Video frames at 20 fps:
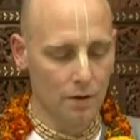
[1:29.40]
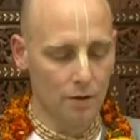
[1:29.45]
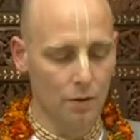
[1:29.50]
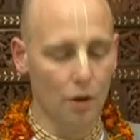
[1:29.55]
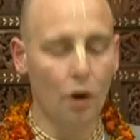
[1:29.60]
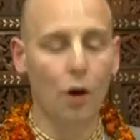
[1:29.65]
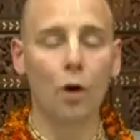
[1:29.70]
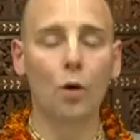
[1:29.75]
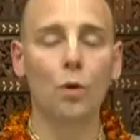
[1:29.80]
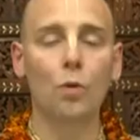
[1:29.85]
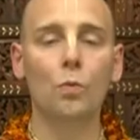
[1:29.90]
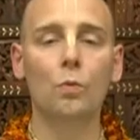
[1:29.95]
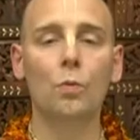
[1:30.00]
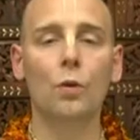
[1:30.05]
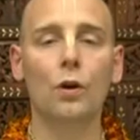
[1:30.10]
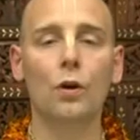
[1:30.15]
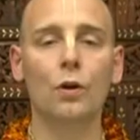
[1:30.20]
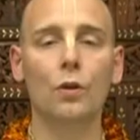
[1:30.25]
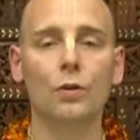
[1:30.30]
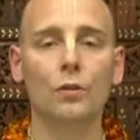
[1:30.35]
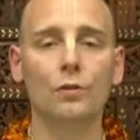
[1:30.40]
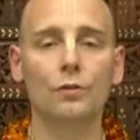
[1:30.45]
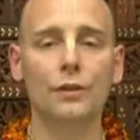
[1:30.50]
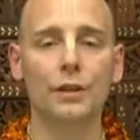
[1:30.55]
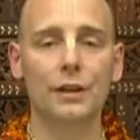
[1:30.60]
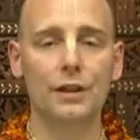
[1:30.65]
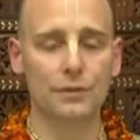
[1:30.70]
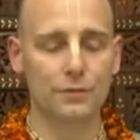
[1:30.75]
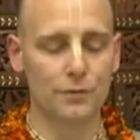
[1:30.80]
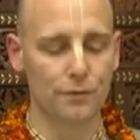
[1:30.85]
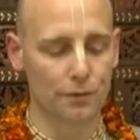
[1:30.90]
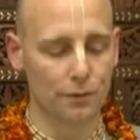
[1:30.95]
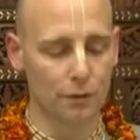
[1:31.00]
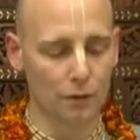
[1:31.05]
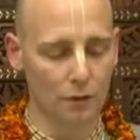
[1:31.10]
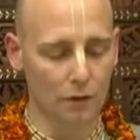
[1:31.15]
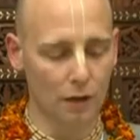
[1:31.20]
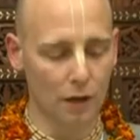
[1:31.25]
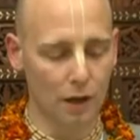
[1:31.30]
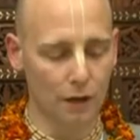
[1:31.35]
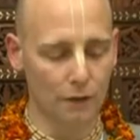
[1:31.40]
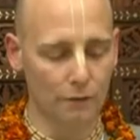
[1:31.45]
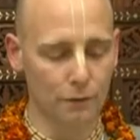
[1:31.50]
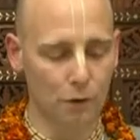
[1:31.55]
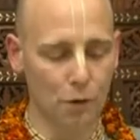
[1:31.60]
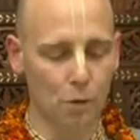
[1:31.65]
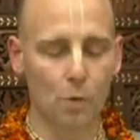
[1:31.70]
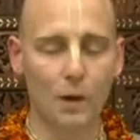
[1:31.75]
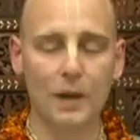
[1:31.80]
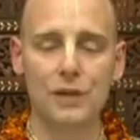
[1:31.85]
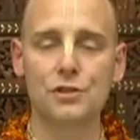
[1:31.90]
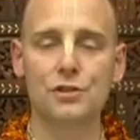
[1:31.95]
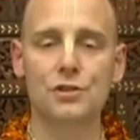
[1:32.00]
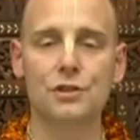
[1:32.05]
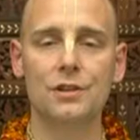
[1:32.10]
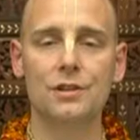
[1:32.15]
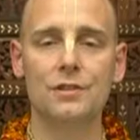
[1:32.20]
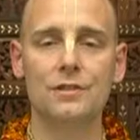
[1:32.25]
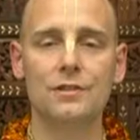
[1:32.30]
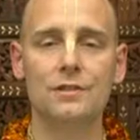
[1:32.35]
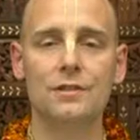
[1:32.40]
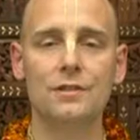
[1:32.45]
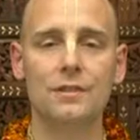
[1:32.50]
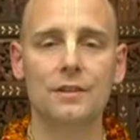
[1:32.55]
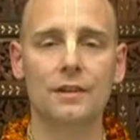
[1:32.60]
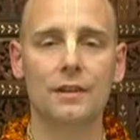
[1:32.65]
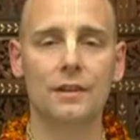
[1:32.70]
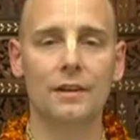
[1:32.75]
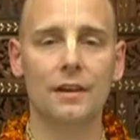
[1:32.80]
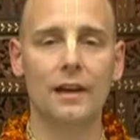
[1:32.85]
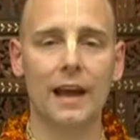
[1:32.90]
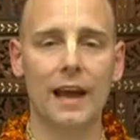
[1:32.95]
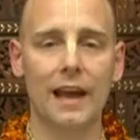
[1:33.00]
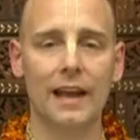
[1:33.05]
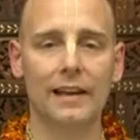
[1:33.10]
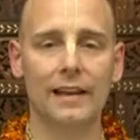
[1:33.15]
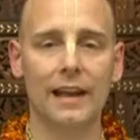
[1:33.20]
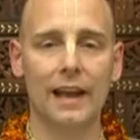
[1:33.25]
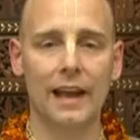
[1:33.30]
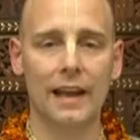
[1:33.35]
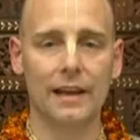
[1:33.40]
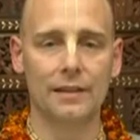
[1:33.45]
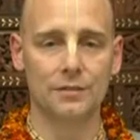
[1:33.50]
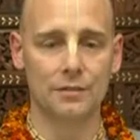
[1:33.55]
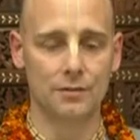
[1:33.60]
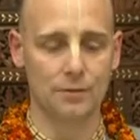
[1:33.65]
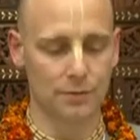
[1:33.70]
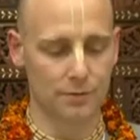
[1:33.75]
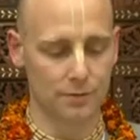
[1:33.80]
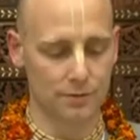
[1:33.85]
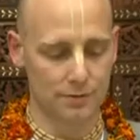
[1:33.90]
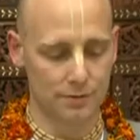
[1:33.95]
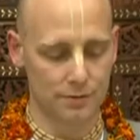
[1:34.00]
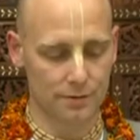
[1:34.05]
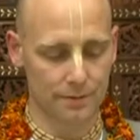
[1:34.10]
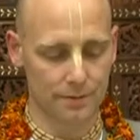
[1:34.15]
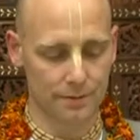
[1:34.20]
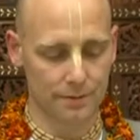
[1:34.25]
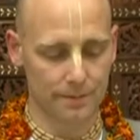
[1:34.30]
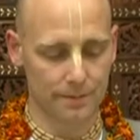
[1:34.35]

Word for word: The whole world is full of questions and answers.